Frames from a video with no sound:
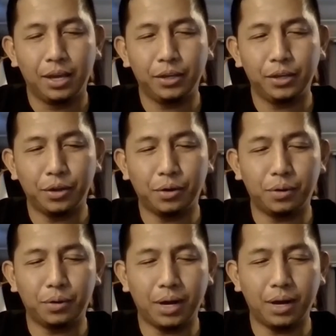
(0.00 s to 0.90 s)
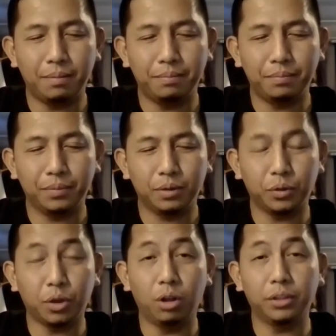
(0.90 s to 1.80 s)
you know, um,
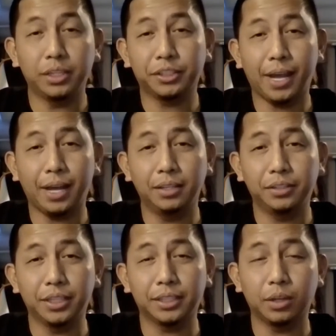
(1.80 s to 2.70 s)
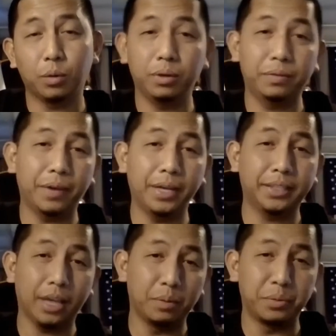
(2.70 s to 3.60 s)
with all these challenges that we face
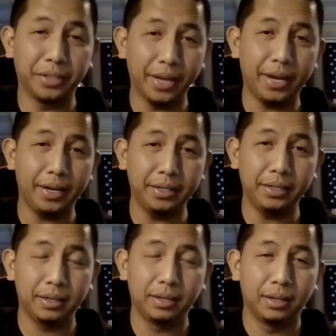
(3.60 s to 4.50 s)
every day